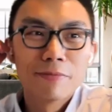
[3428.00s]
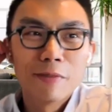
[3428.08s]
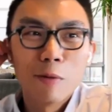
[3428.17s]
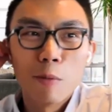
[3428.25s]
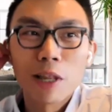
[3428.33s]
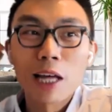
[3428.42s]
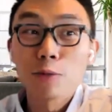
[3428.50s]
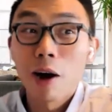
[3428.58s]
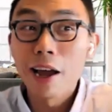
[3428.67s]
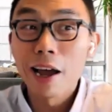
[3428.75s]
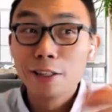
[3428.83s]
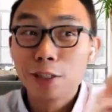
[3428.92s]
Well, that's
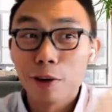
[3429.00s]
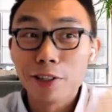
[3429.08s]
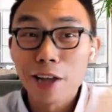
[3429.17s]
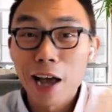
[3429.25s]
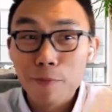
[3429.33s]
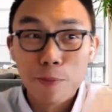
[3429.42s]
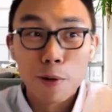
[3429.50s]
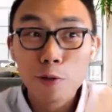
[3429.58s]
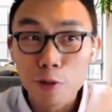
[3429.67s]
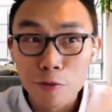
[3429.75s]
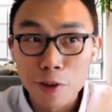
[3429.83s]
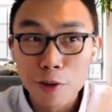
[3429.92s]
why it's great to have
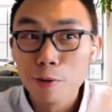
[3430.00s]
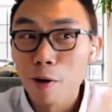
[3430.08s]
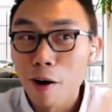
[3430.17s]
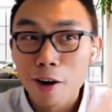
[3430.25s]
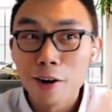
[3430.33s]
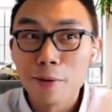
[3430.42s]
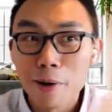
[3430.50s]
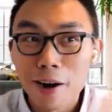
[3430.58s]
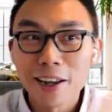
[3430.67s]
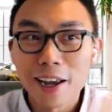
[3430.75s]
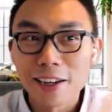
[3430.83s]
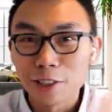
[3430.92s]
both of you on the
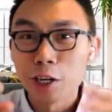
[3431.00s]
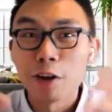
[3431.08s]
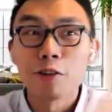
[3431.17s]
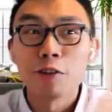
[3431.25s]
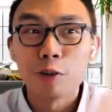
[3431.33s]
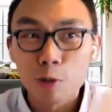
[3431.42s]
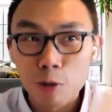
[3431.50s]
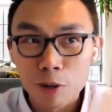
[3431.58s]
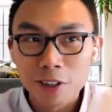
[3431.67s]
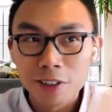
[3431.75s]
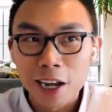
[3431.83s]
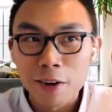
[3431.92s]
podcast sharing
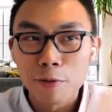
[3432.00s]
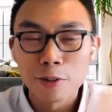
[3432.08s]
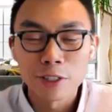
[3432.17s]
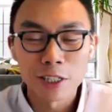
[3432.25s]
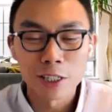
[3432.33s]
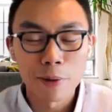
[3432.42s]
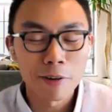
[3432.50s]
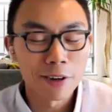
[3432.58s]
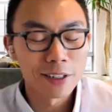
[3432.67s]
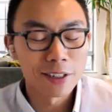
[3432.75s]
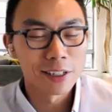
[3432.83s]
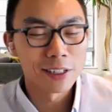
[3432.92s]
your diverse
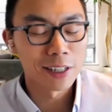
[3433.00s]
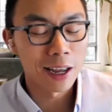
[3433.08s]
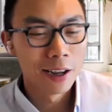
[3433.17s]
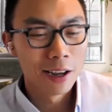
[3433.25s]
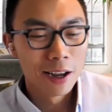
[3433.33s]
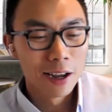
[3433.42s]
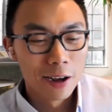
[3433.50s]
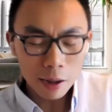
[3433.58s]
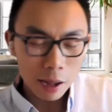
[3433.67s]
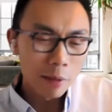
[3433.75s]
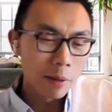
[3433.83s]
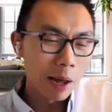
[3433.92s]
experiences. And
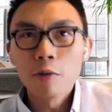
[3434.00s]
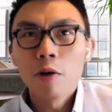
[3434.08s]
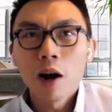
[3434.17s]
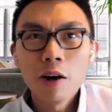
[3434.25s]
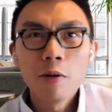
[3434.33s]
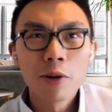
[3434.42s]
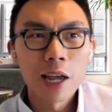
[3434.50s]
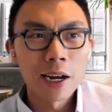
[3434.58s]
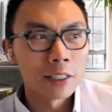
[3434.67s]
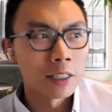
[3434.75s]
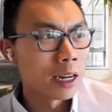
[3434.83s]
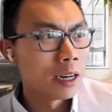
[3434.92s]
Amy, I know we're
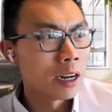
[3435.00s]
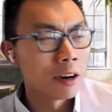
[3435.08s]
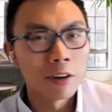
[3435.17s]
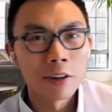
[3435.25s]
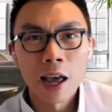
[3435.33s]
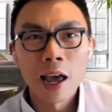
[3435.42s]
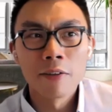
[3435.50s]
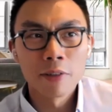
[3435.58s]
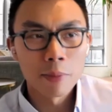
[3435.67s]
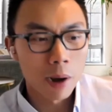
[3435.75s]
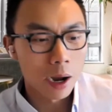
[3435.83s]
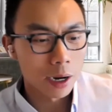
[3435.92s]
getting near the end of
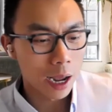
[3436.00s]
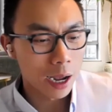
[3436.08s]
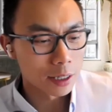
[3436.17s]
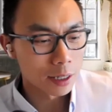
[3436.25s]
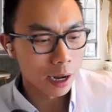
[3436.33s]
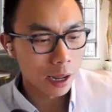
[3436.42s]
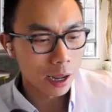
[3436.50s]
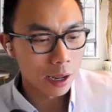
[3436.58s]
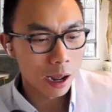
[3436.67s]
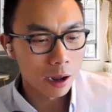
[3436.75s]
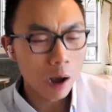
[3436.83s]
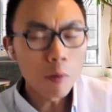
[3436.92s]
the podcast today,
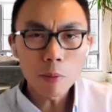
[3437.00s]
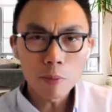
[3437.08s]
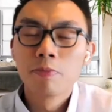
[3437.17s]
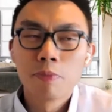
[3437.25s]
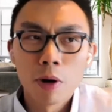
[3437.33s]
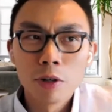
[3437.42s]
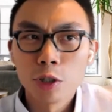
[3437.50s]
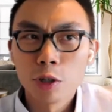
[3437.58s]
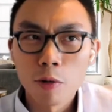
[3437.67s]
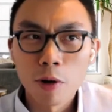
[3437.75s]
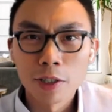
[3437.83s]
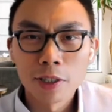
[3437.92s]
and I want to pose you a
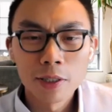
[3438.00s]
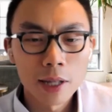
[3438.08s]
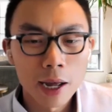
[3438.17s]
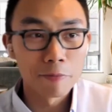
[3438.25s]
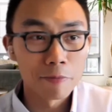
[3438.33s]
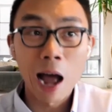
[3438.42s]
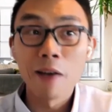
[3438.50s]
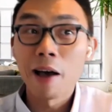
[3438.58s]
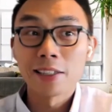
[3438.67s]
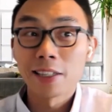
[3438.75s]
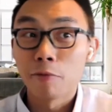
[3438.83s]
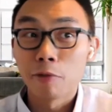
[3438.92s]
question that I
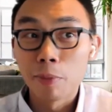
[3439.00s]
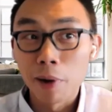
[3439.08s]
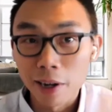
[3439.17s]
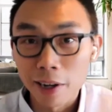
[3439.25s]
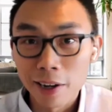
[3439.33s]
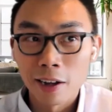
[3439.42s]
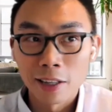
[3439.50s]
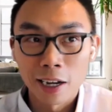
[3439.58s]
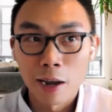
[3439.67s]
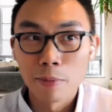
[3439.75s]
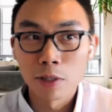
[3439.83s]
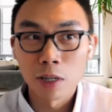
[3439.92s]
ask everybody that
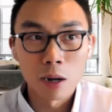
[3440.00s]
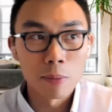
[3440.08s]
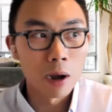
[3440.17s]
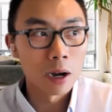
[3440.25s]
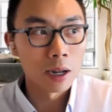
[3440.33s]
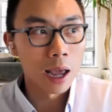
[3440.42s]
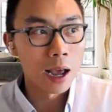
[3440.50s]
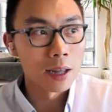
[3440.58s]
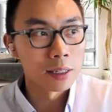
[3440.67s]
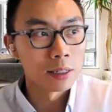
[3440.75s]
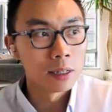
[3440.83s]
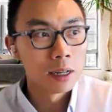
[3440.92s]
comes on the podcast.
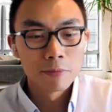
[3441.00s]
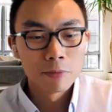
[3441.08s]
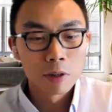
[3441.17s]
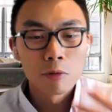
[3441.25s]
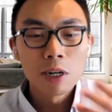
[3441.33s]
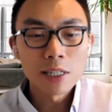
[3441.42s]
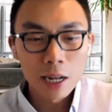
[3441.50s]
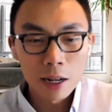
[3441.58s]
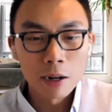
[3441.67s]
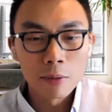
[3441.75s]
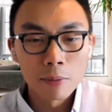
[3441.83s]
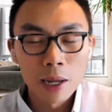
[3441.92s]
And the reason
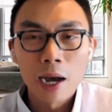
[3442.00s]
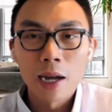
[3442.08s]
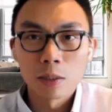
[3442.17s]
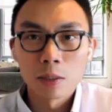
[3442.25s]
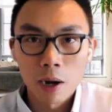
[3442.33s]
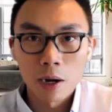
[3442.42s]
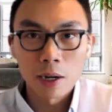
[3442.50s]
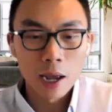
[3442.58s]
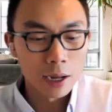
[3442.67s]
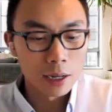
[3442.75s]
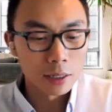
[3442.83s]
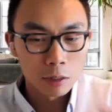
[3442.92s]
behind this
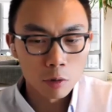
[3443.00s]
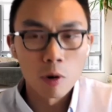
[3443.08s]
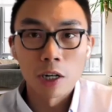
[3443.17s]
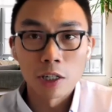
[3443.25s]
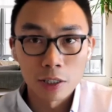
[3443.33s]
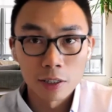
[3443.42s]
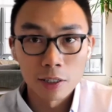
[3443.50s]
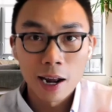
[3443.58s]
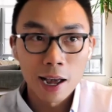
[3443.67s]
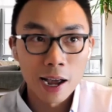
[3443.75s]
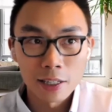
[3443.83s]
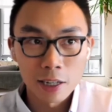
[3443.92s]
podcast question that
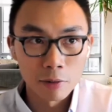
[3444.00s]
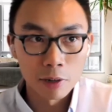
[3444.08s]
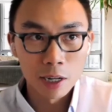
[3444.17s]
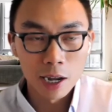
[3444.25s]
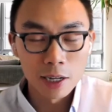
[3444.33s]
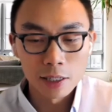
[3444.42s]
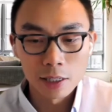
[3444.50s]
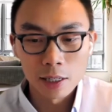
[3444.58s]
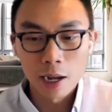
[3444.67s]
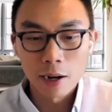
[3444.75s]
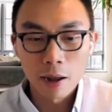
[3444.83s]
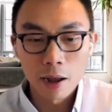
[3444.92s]
I ask every guest is
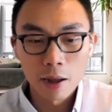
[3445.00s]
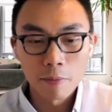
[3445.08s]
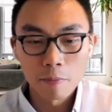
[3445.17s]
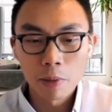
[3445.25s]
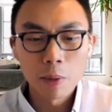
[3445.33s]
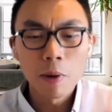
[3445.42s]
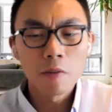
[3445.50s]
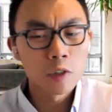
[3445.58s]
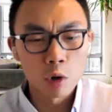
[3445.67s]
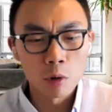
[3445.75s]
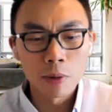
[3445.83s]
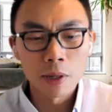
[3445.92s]
that people have
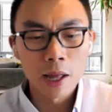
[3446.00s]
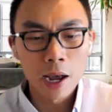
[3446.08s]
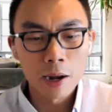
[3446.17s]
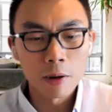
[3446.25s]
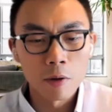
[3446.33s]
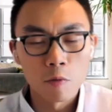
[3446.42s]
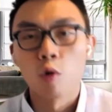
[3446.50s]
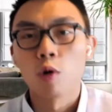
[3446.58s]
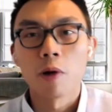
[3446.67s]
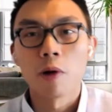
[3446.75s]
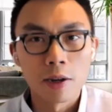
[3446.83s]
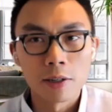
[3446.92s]
told me that
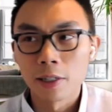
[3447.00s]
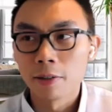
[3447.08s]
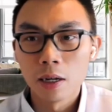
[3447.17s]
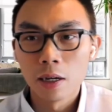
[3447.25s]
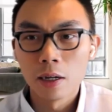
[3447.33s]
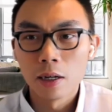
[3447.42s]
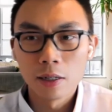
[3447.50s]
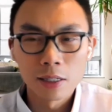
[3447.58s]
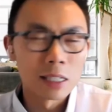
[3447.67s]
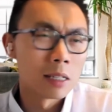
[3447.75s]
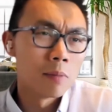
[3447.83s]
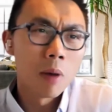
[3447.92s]
affordable housing
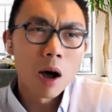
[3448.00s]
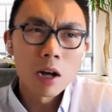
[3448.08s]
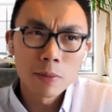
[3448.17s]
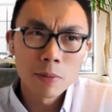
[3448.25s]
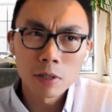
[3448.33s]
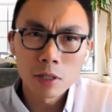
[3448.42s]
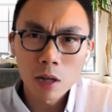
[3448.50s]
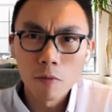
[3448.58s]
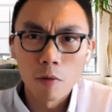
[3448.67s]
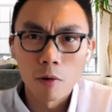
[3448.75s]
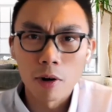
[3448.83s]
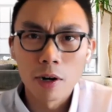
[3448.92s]
is impossible to solve
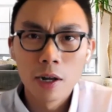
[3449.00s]
for.